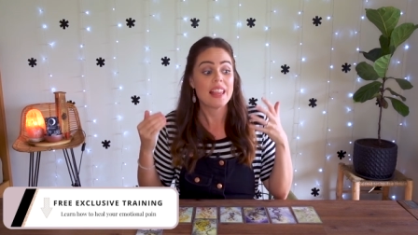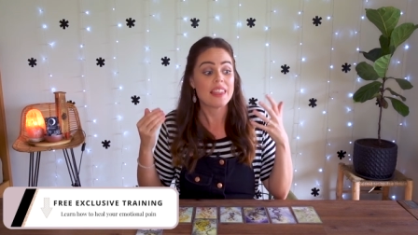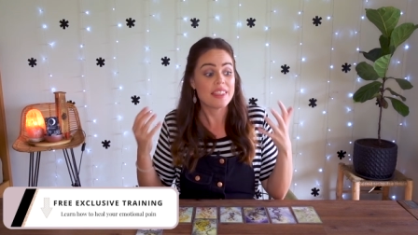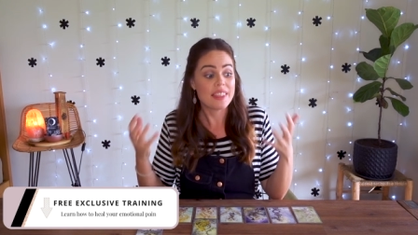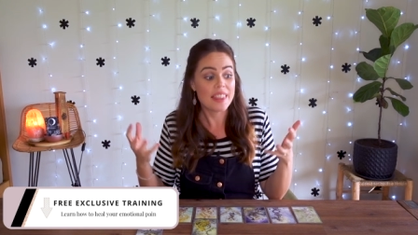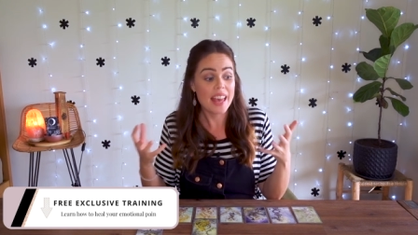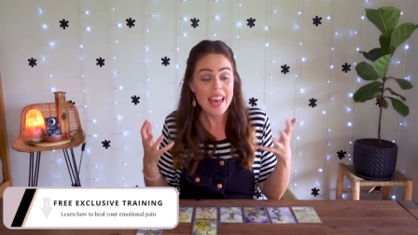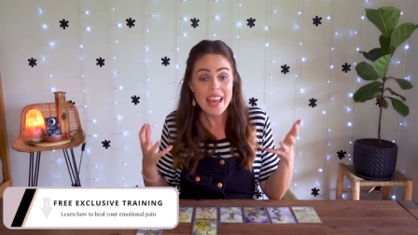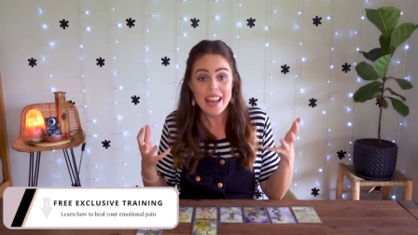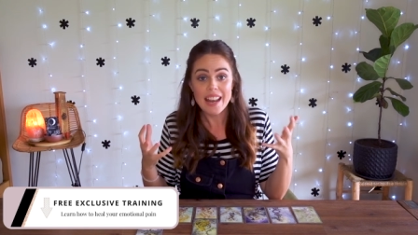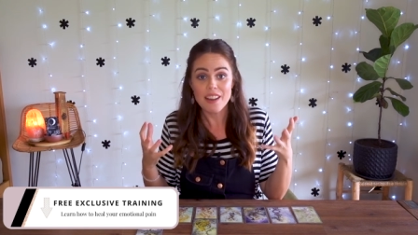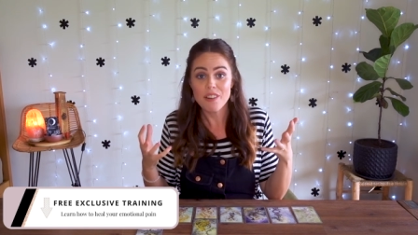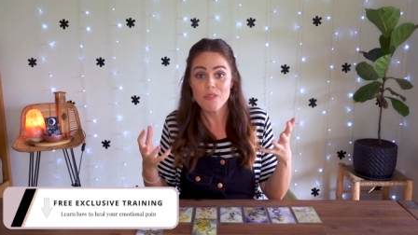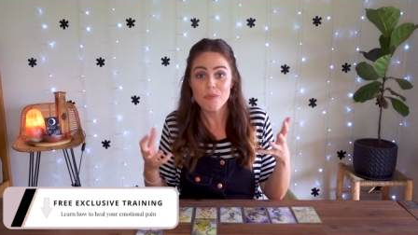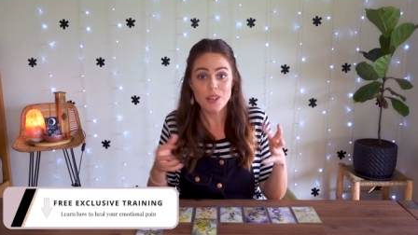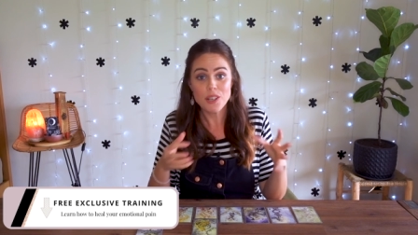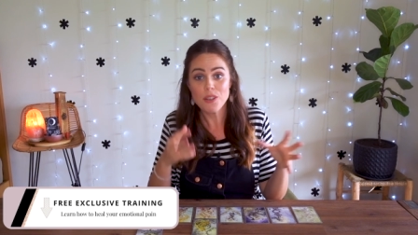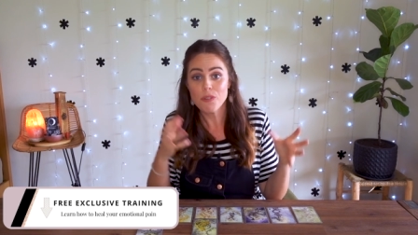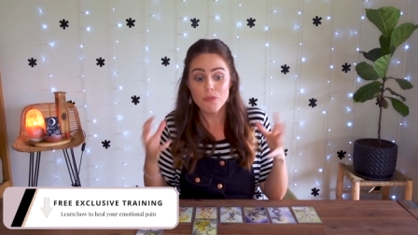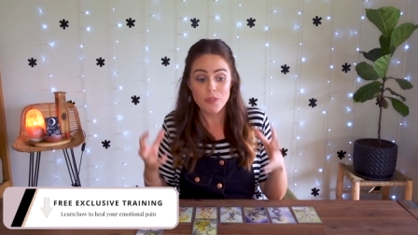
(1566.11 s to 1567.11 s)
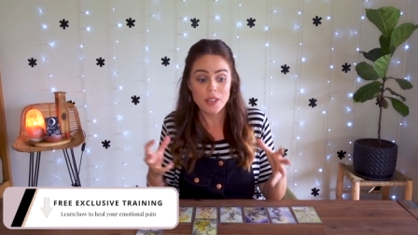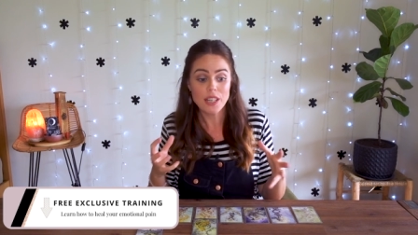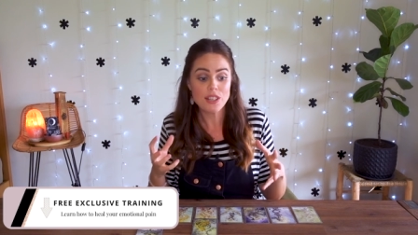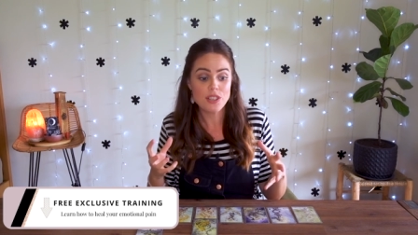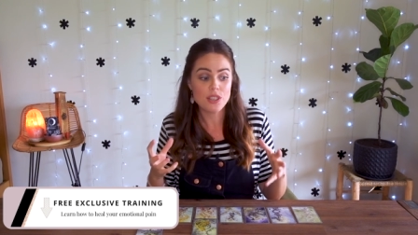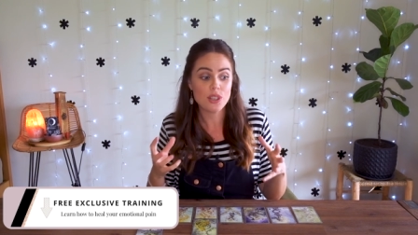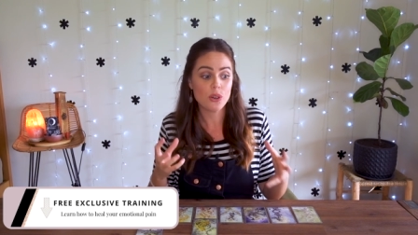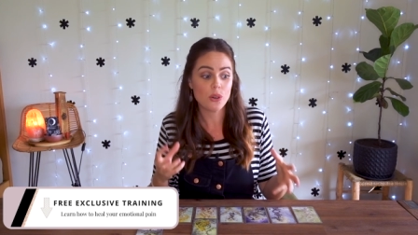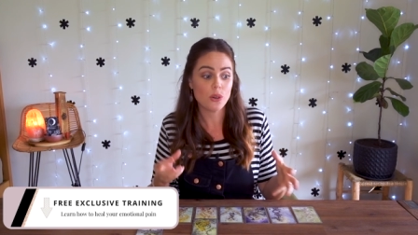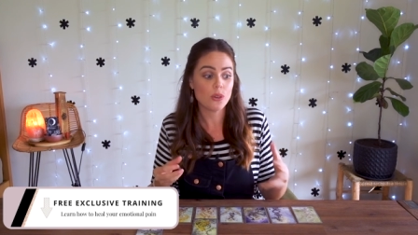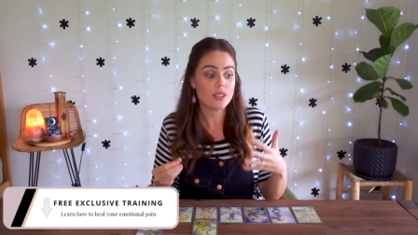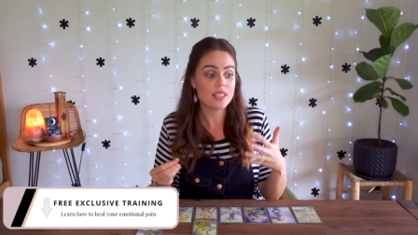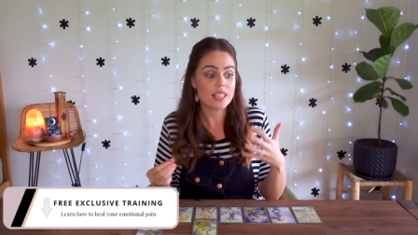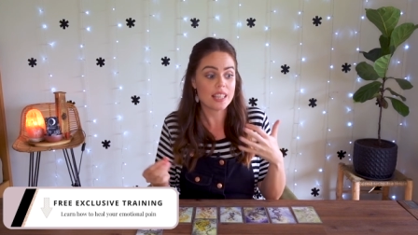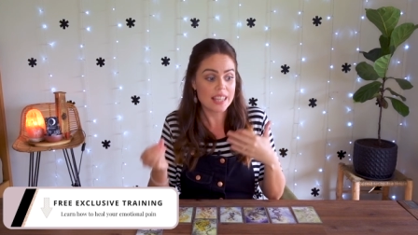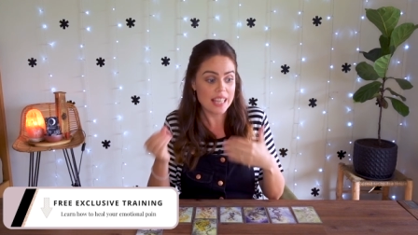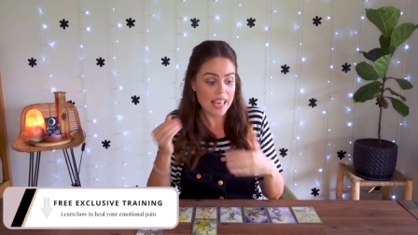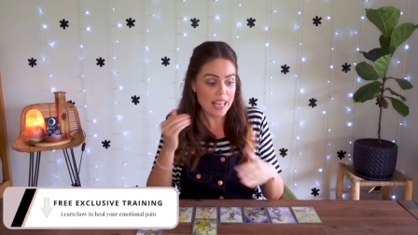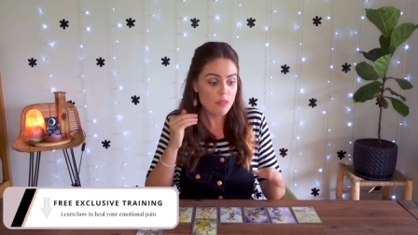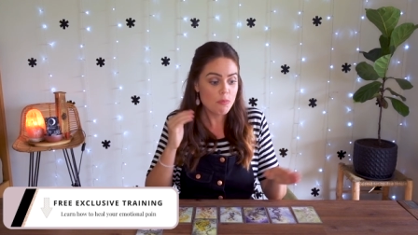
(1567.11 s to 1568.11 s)
Then when you finish the course,
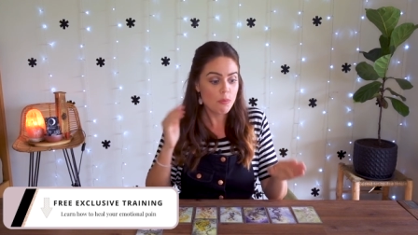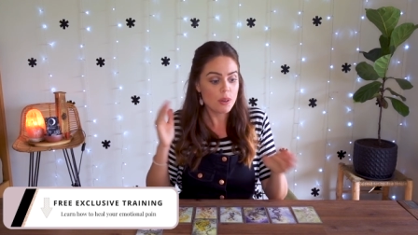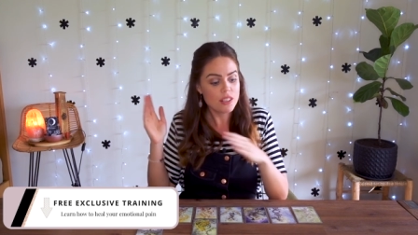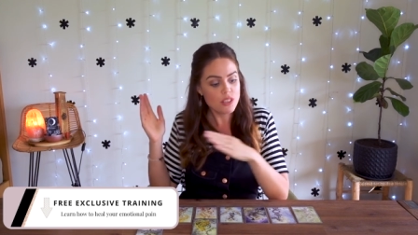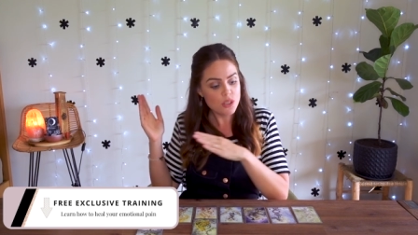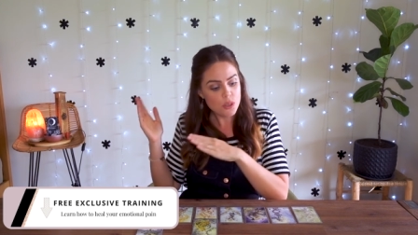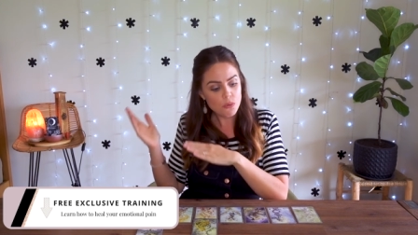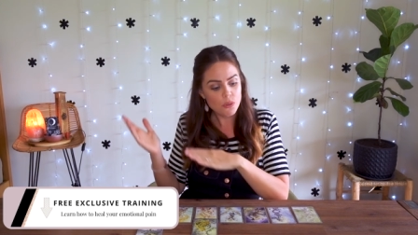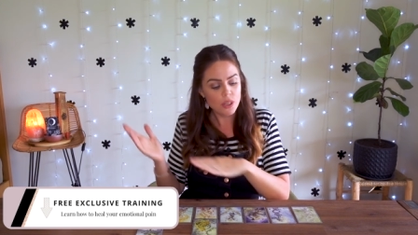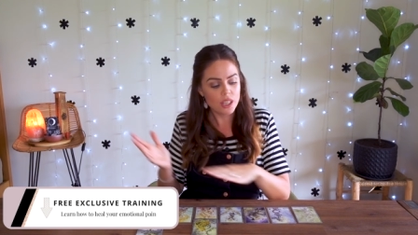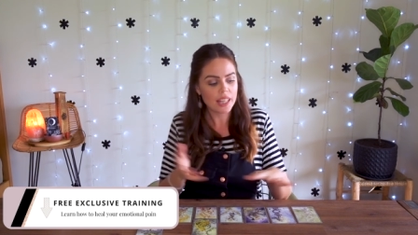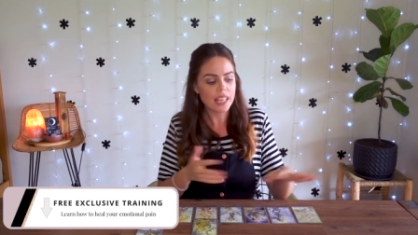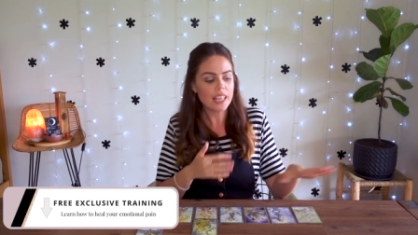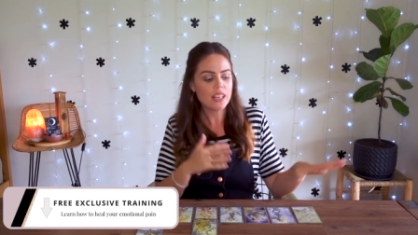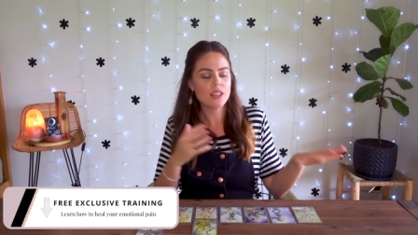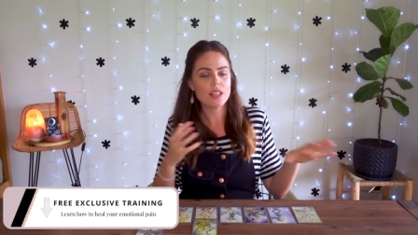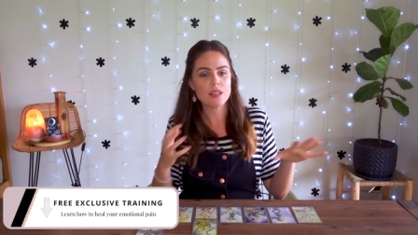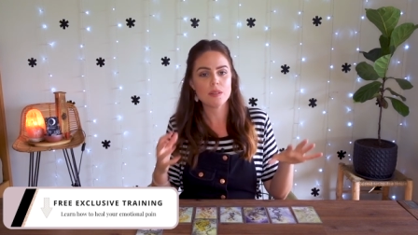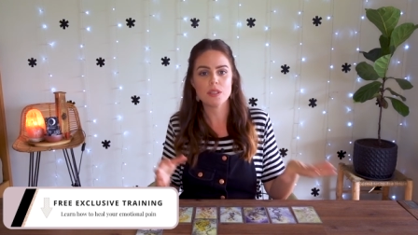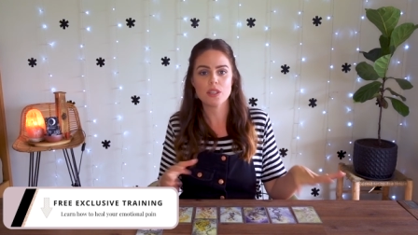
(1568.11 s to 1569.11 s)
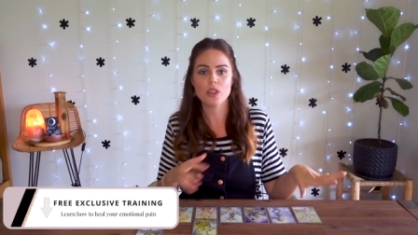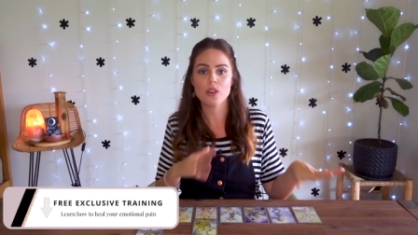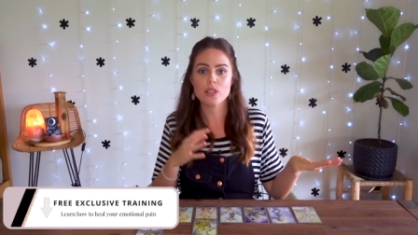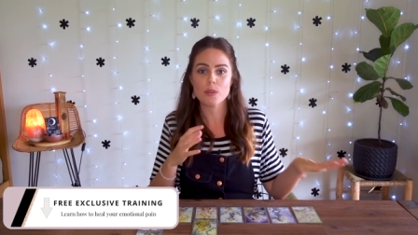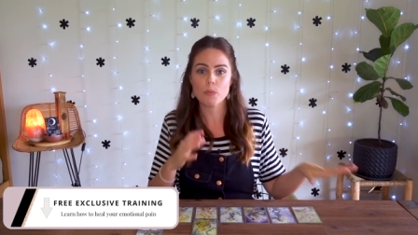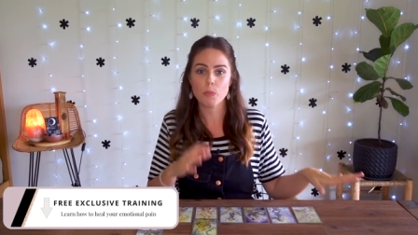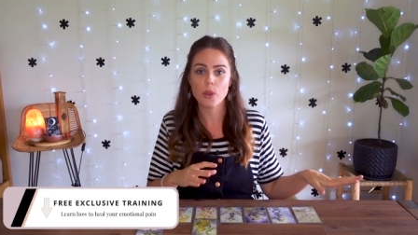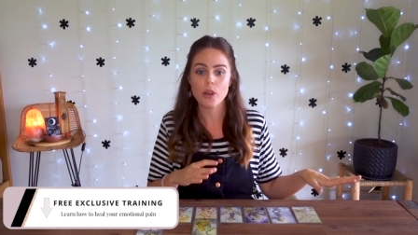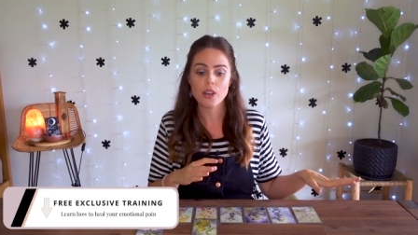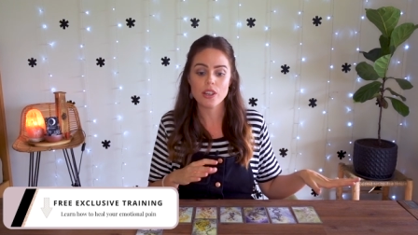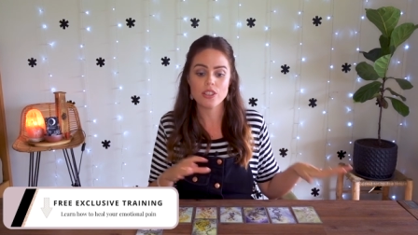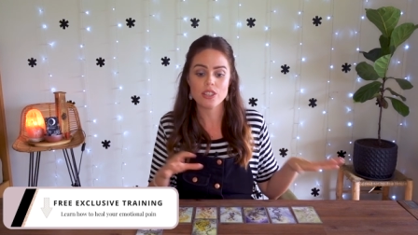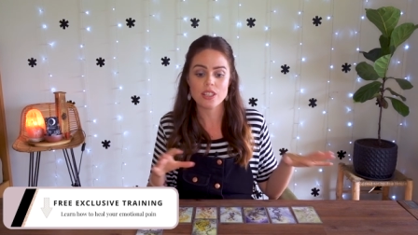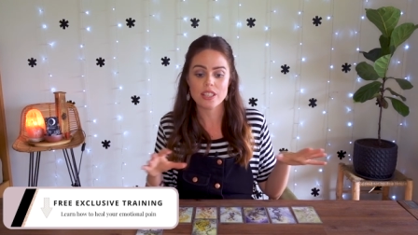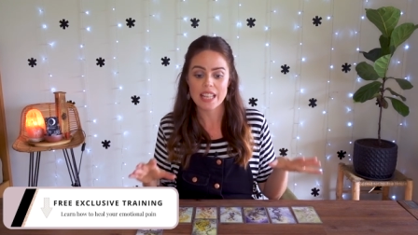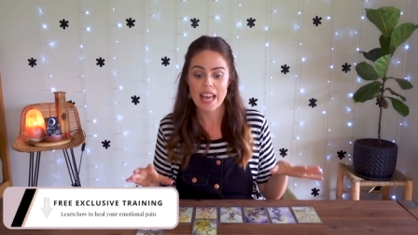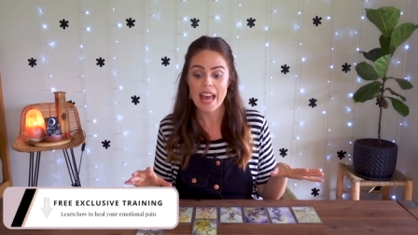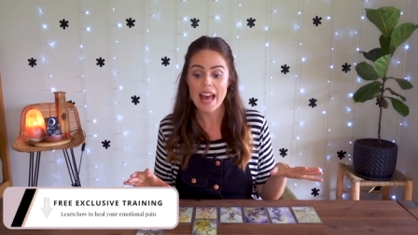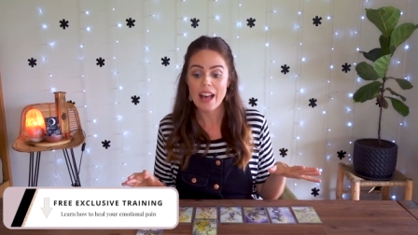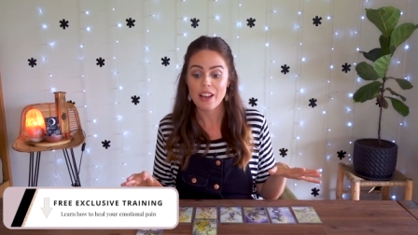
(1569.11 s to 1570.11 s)
then once you've cleared those
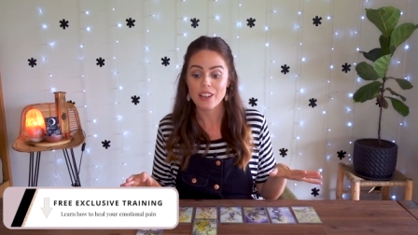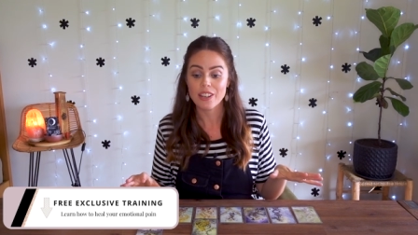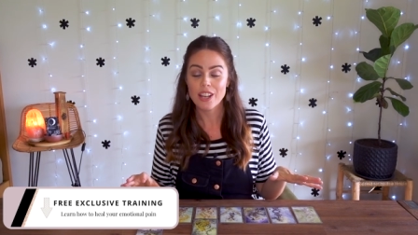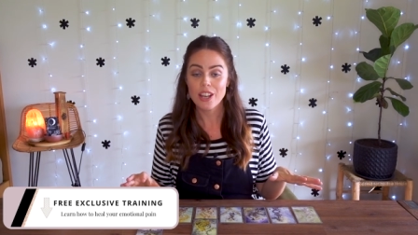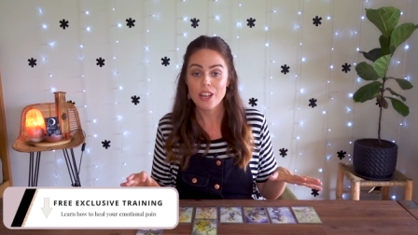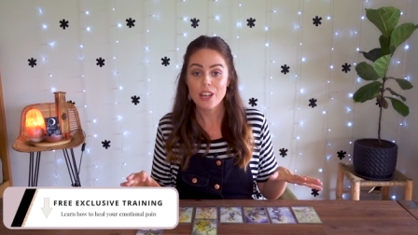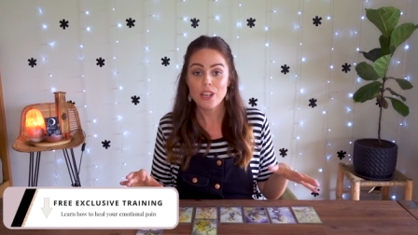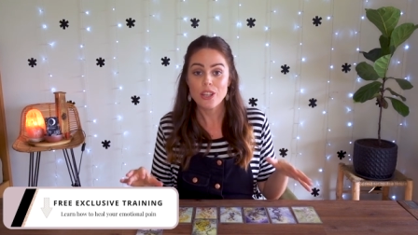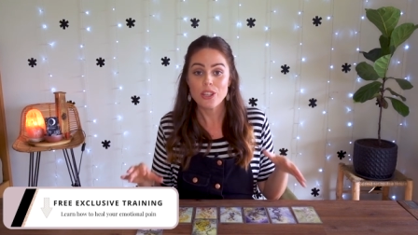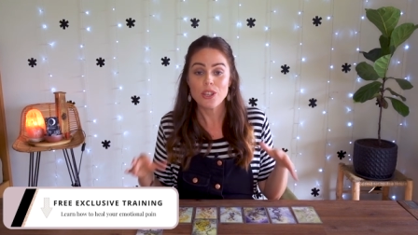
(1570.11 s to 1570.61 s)
blockages out,